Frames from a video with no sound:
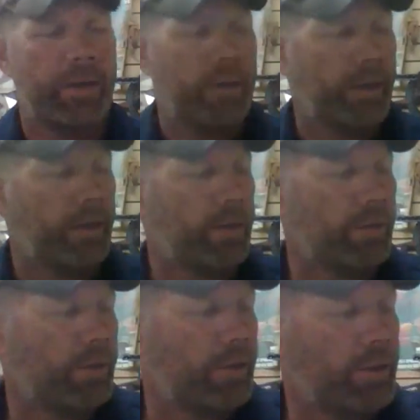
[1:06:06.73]
then I get her
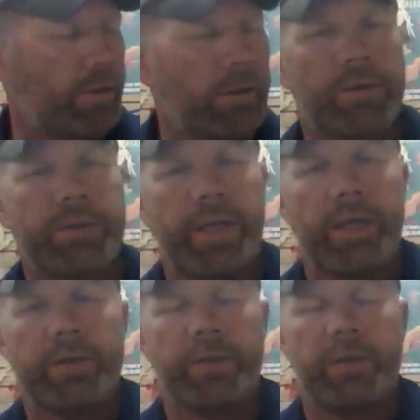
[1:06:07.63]
her, her
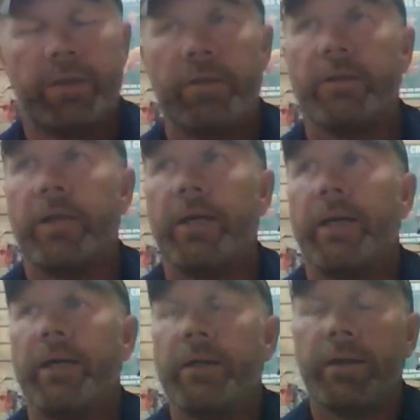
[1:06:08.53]
sales on her
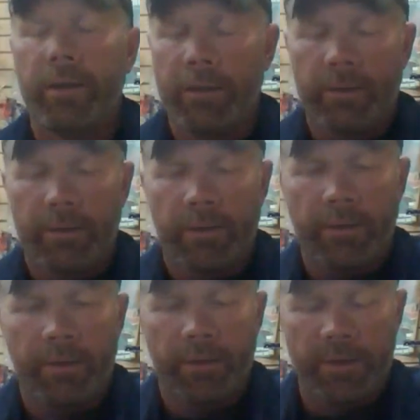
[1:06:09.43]
uh,
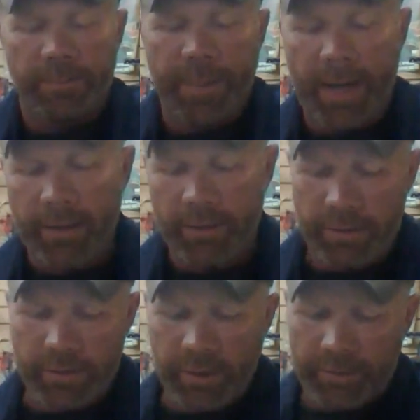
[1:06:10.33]
her patterns
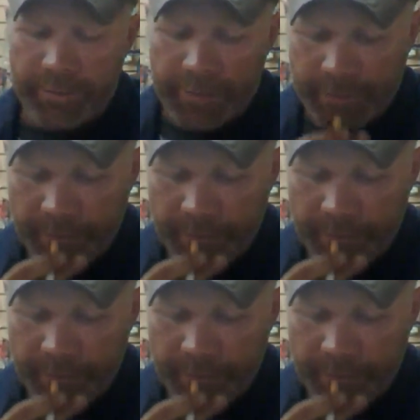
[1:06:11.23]
and stuff too.